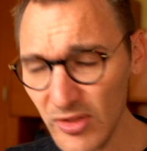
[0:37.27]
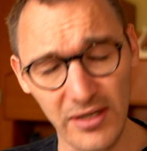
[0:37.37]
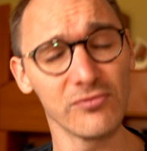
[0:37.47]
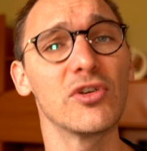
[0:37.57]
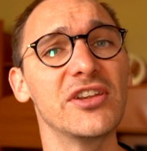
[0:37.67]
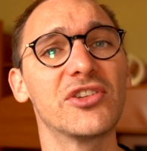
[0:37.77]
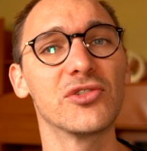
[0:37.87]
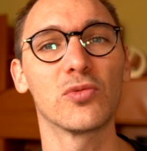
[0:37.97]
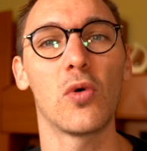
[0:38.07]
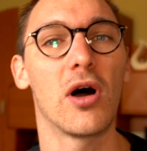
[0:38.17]
and
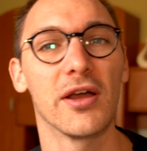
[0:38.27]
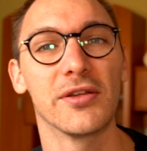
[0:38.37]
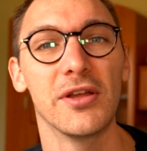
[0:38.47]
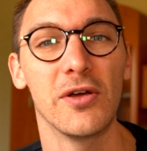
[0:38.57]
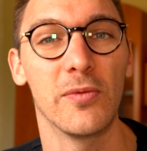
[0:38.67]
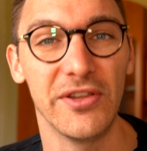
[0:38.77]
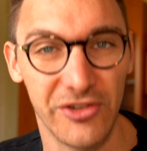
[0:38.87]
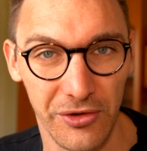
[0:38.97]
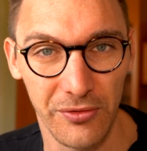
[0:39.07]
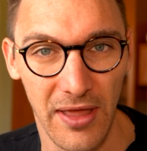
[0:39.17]
reasons why we
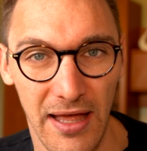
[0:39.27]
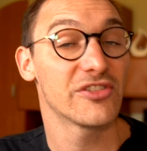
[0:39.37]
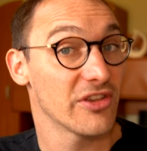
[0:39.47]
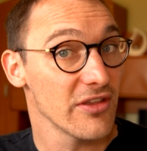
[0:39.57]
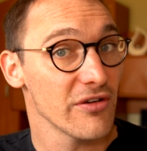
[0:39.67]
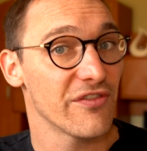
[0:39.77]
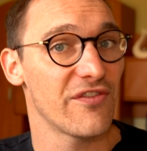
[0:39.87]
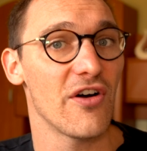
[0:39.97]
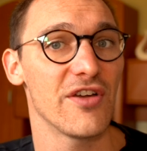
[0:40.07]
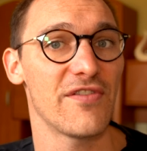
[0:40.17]
do that. So there are
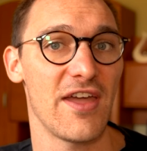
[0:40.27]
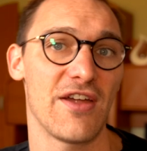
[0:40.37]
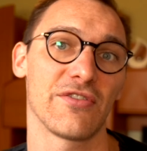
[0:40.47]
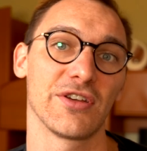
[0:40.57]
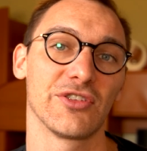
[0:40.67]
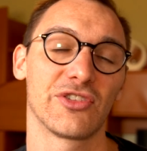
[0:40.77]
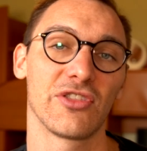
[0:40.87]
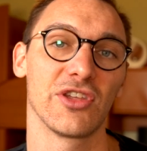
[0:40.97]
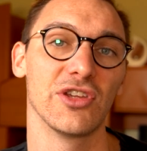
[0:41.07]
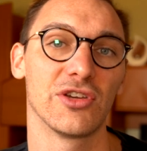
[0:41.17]
five areas
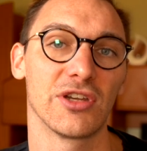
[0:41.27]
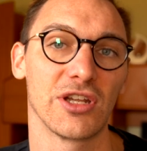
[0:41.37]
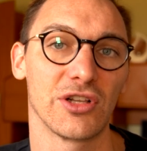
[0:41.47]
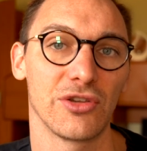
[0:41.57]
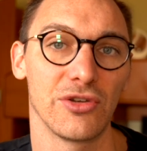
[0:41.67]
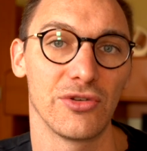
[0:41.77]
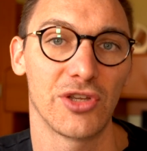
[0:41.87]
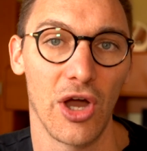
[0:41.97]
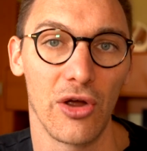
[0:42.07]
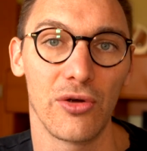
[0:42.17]
that you can include
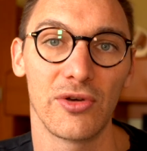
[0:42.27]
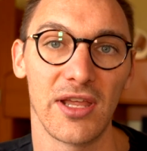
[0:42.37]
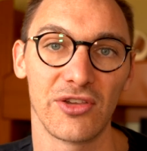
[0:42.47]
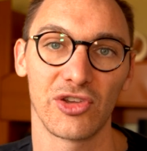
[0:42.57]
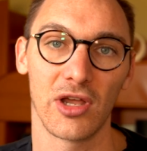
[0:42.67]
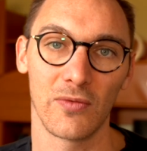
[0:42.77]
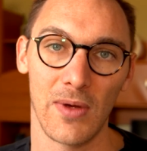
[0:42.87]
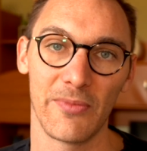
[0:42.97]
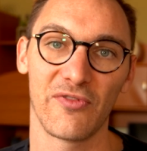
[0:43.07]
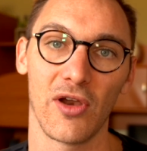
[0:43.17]
code inside of
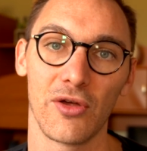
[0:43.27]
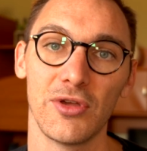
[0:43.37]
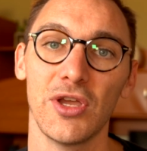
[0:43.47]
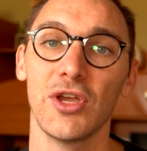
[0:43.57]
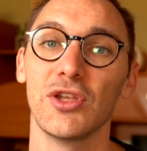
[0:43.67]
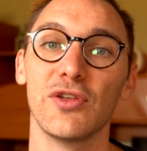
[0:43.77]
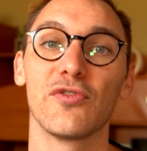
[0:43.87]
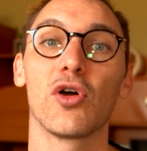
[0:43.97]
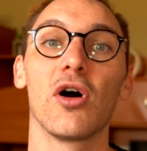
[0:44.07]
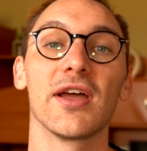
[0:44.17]
Webflow.
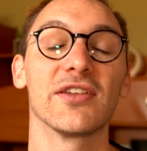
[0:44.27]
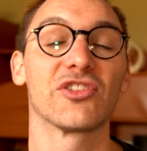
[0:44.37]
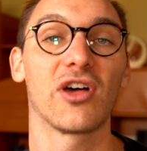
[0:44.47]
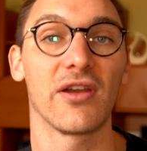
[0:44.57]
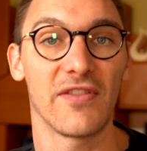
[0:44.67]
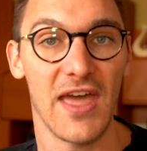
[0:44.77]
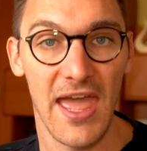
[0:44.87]
You've got inside of the